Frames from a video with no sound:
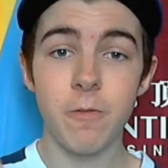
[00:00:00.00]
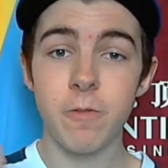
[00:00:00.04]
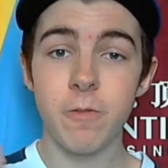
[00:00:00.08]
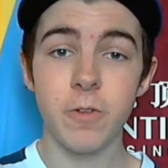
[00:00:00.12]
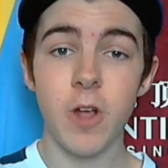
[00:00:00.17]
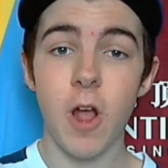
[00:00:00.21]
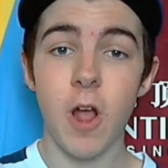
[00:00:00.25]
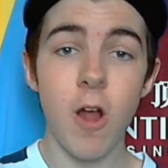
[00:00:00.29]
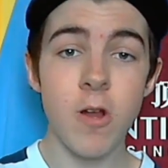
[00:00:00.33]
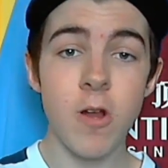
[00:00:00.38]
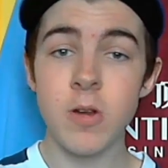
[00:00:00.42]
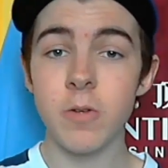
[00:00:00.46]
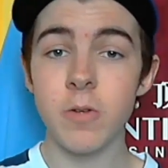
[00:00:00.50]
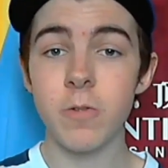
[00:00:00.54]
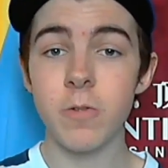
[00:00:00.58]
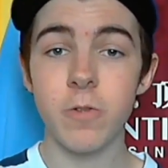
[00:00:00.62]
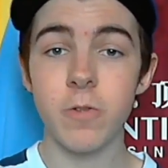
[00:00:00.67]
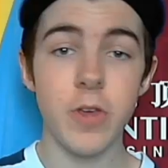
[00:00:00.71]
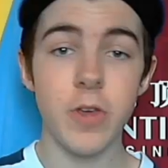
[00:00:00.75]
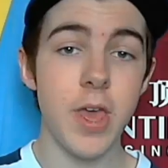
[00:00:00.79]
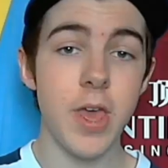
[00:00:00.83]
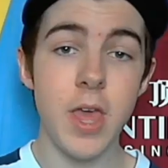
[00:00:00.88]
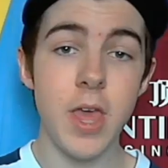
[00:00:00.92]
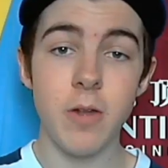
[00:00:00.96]
Cardiff
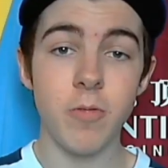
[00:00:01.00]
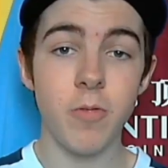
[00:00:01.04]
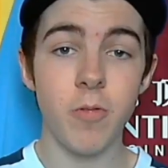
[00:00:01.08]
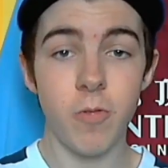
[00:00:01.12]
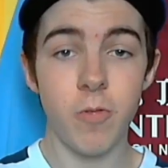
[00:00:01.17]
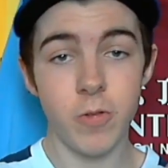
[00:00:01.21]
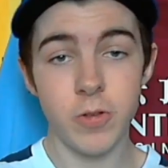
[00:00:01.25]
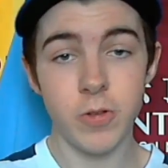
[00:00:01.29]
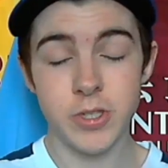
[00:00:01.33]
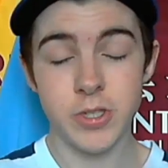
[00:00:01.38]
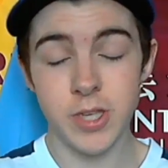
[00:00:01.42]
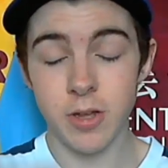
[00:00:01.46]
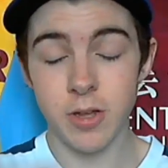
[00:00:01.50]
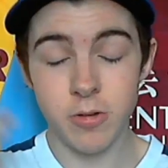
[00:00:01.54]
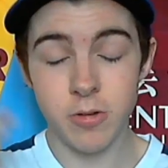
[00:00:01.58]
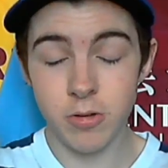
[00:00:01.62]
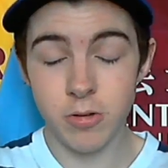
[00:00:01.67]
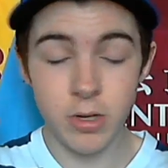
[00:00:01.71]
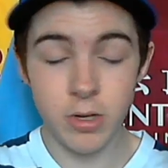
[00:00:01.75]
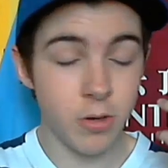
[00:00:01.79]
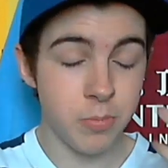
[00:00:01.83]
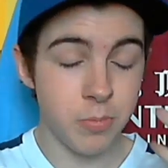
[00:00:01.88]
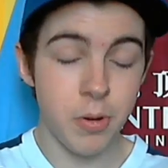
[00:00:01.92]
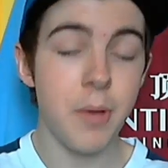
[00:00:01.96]
and
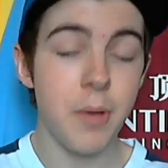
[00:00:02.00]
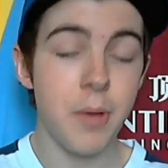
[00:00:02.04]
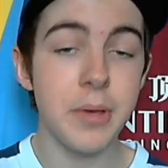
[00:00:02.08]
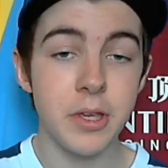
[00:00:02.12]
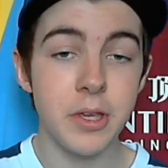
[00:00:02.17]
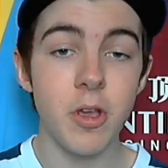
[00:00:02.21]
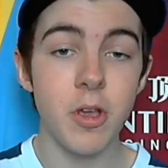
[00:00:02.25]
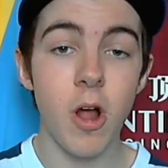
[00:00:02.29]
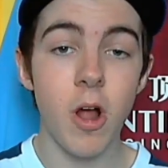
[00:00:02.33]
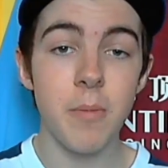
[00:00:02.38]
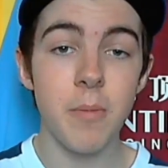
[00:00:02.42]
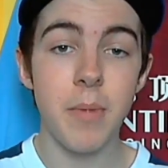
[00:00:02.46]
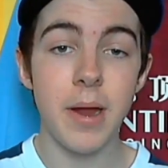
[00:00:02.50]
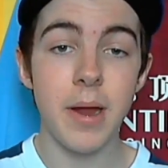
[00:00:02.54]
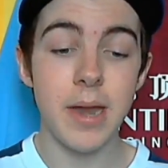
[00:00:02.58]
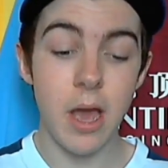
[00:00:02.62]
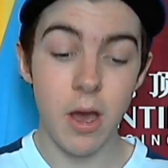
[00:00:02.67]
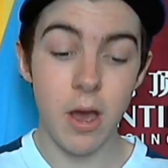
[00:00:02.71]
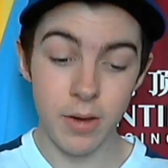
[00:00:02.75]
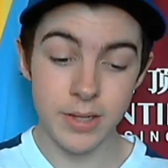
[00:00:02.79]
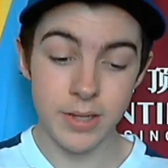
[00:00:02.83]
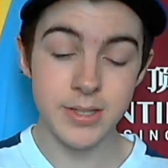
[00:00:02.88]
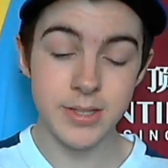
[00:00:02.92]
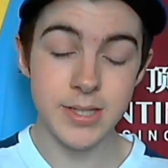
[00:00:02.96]
Sunderland are probably gone by
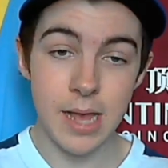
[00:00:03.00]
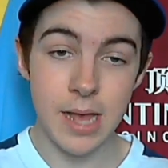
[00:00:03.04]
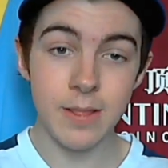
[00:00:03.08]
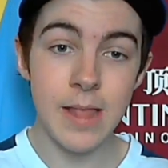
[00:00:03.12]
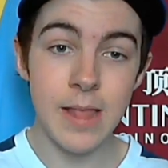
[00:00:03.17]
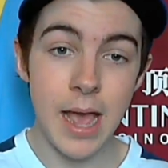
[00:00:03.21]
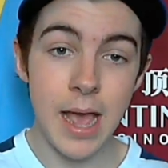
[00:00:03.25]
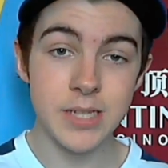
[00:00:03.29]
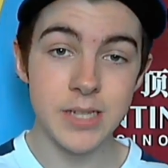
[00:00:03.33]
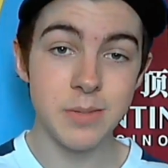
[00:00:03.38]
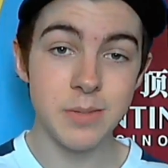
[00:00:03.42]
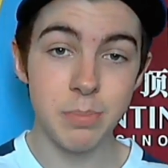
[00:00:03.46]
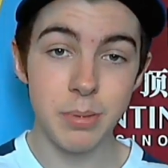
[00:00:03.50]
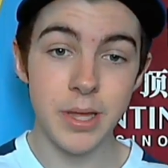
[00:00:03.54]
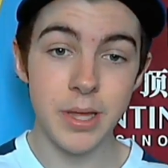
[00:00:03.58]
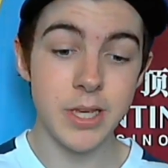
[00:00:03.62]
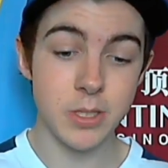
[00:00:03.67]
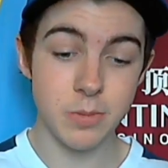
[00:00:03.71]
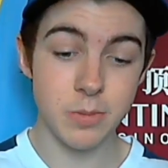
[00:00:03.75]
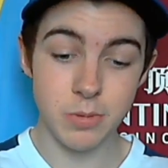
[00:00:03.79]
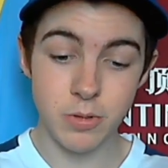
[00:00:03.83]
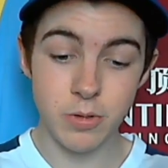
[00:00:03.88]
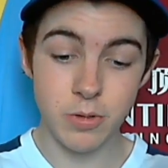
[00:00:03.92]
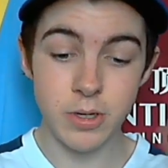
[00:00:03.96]
now. It's that last
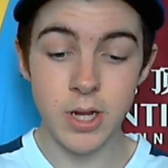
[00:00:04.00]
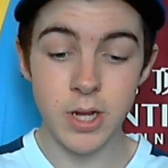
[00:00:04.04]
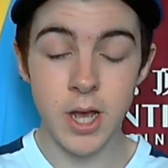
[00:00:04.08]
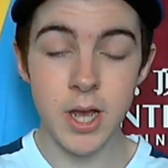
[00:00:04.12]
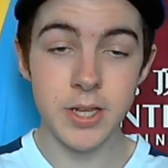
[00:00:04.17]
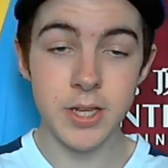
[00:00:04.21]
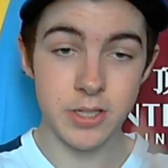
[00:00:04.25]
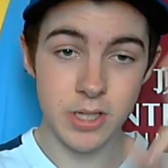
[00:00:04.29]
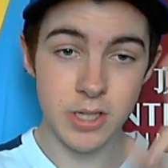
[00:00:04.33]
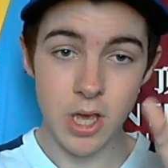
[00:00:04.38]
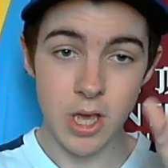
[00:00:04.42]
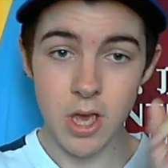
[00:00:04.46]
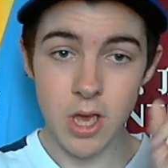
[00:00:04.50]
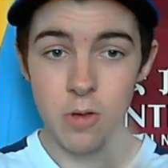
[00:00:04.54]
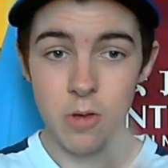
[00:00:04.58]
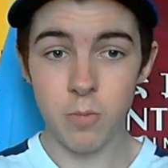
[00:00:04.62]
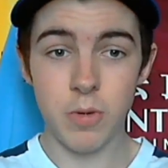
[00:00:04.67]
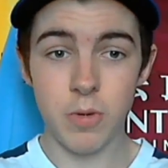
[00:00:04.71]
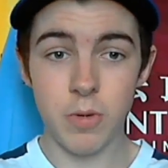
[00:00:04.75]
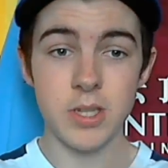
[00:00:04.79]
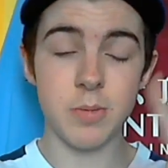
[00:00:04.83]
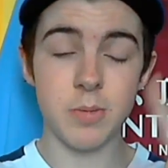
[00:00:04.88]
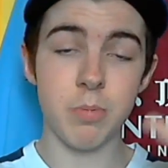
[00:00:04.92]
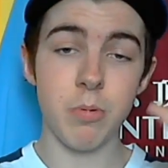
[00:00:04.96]
place between us,
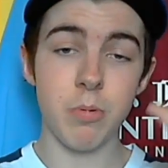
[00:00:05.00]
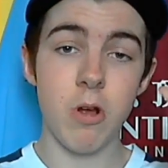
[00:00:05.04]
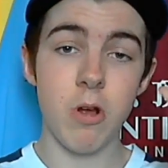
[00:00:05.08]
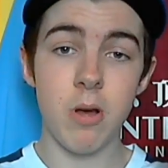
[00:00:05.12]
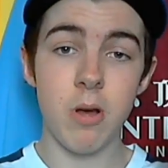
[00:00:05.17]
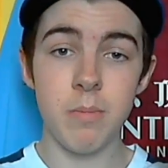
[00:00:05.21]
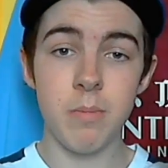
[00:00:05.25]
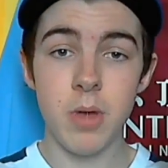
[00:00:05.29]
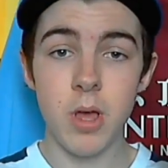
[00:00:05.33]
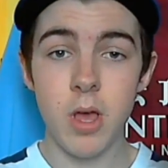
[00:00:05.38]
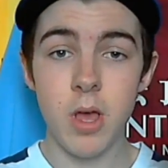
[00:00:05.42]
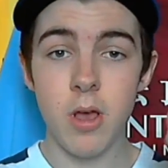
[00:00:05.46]
West Brom,